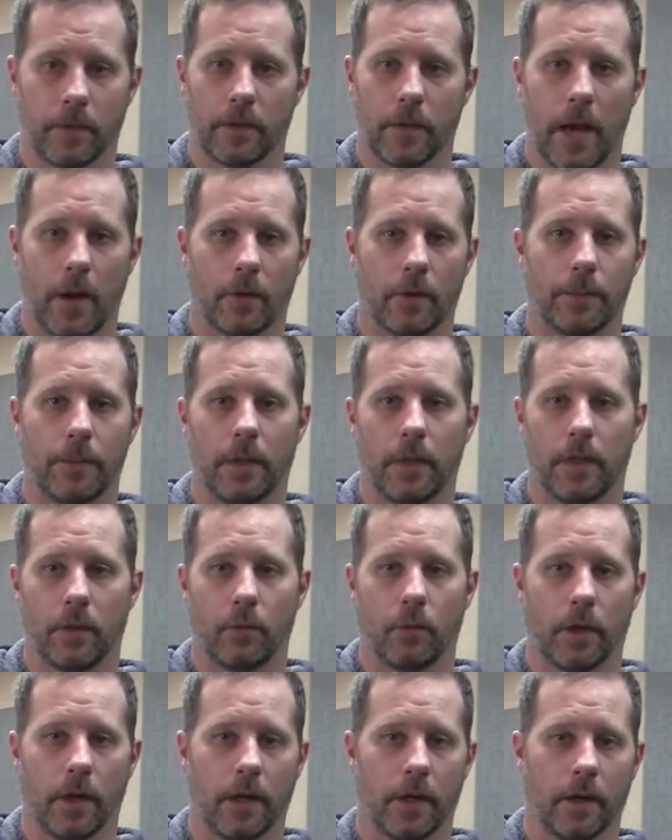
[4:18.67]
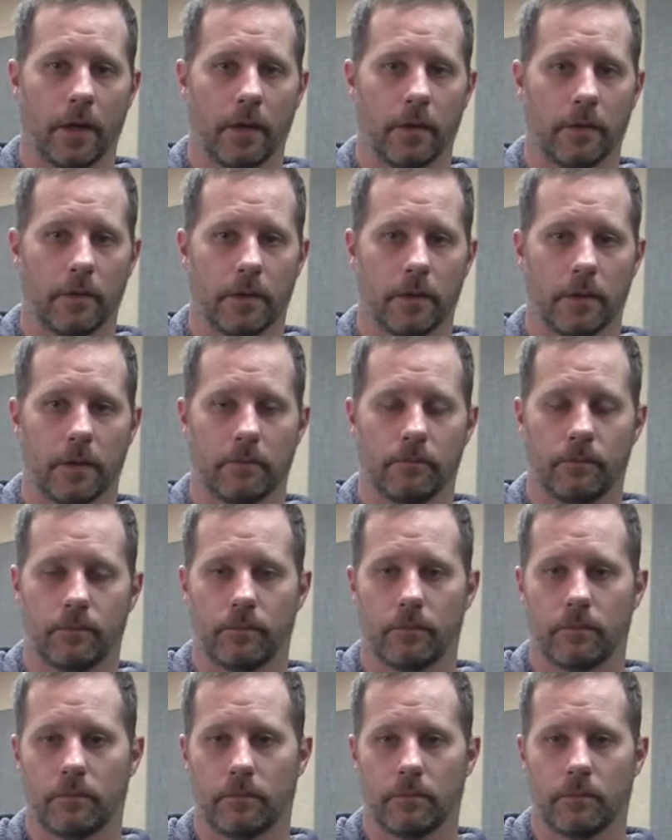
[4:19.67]
that would be where the
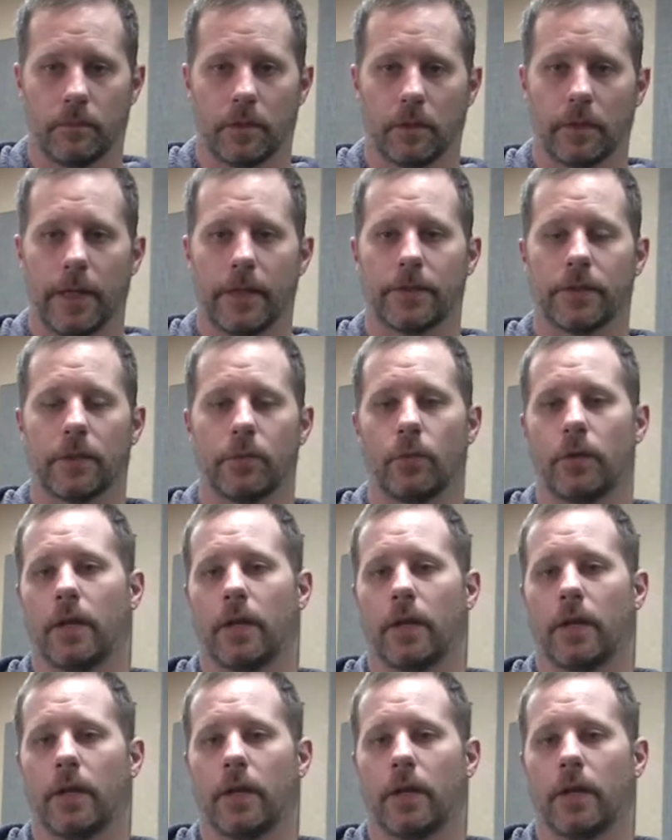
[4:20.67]
lesson